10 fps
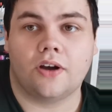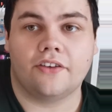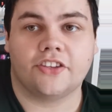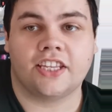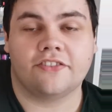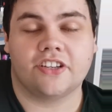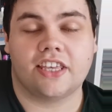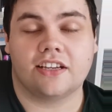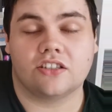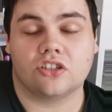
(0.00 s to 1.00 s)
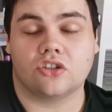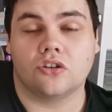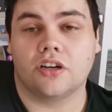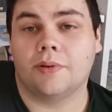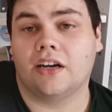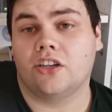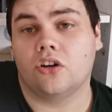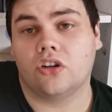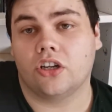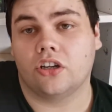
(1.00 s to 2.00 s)
So Everything Everything is a story
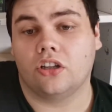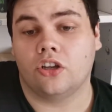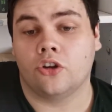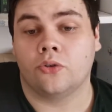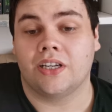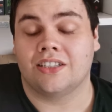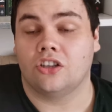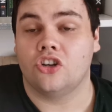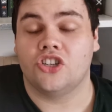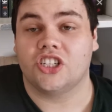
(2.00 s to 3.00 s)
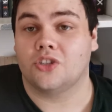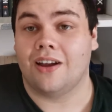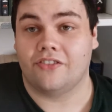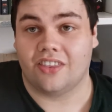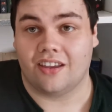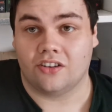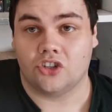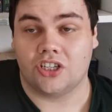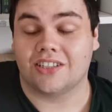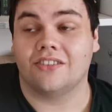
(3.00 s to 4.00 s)
about a young girl who is allergic to
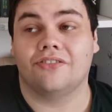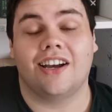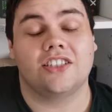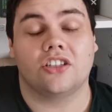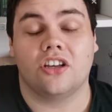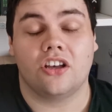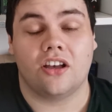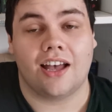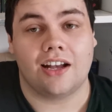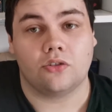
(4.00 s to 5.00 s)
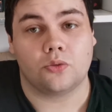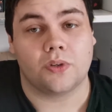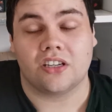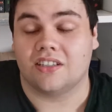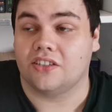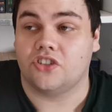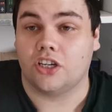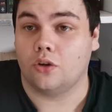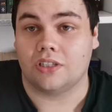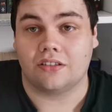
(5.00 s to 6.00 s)
everything. She's confined to her house because
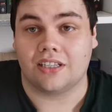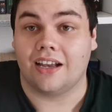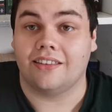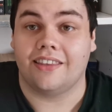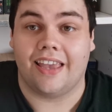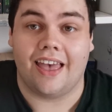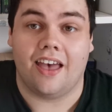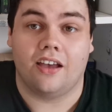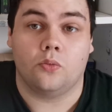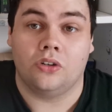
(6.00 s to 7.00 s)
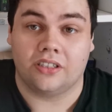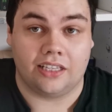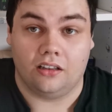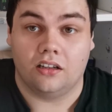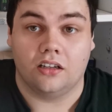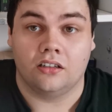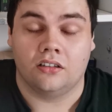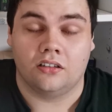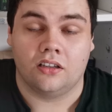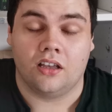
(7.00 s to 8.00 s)
if she goes outside, the air will kill
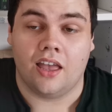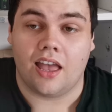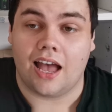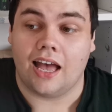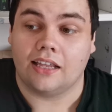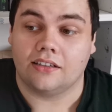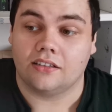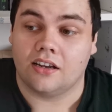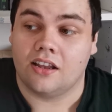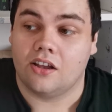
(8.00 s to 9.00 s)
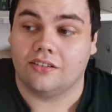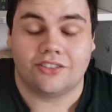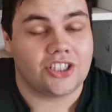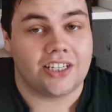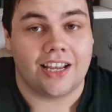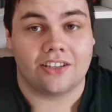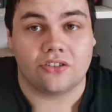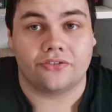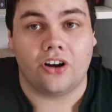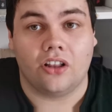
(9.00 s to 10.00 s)
her. And she
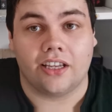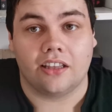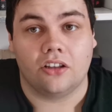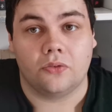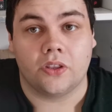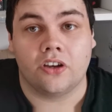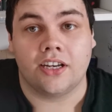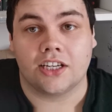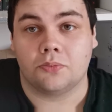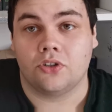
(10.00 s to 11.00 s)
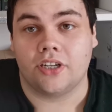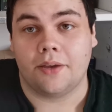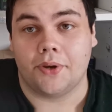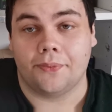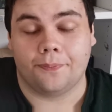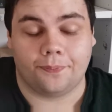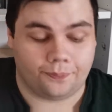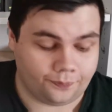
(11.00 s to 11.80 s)
ends up falling in love with her next door neighbour.